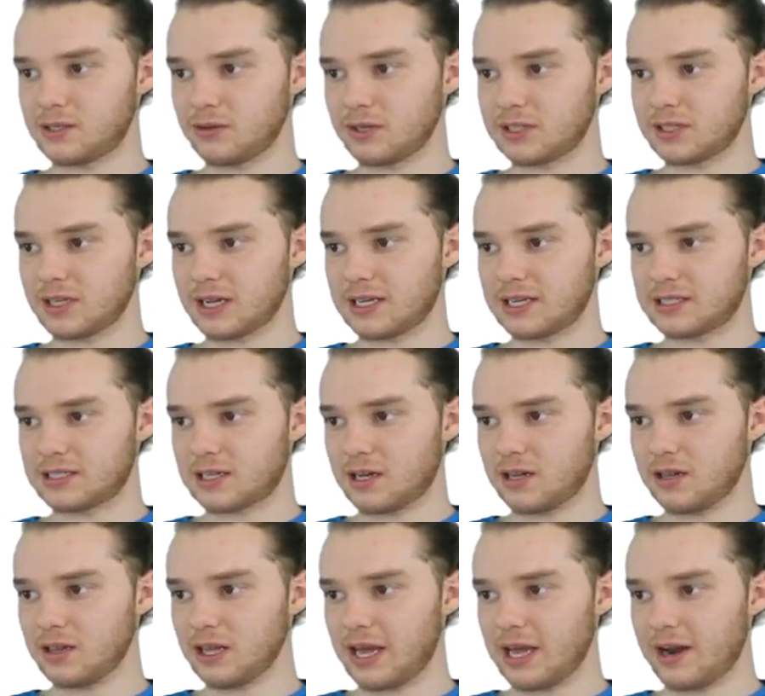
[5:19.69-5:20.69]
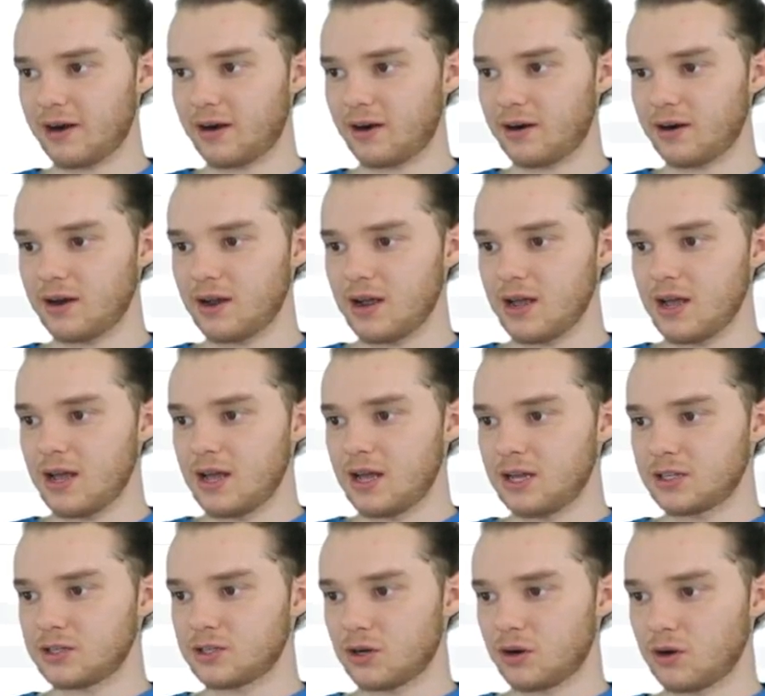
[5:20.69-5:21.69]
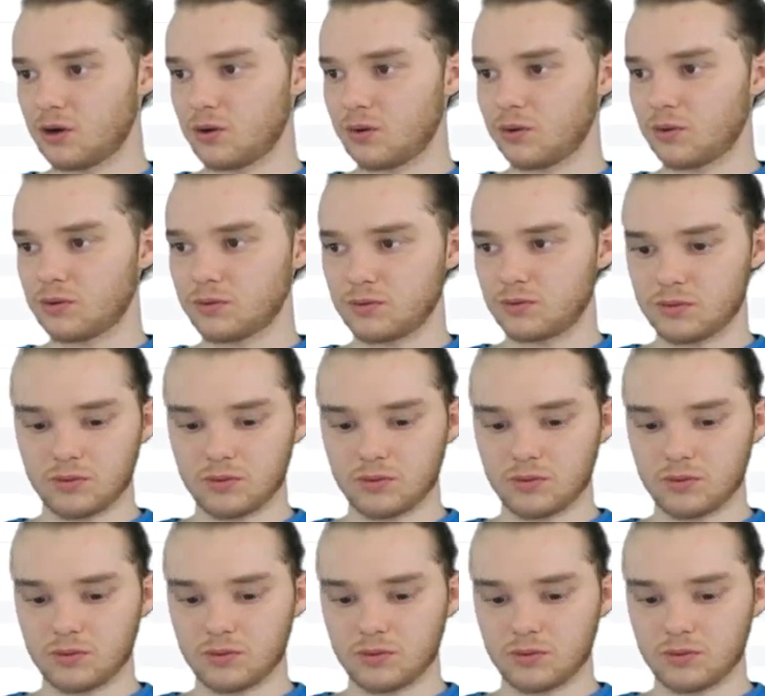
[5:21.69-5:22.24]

So it looks like it's Claire. So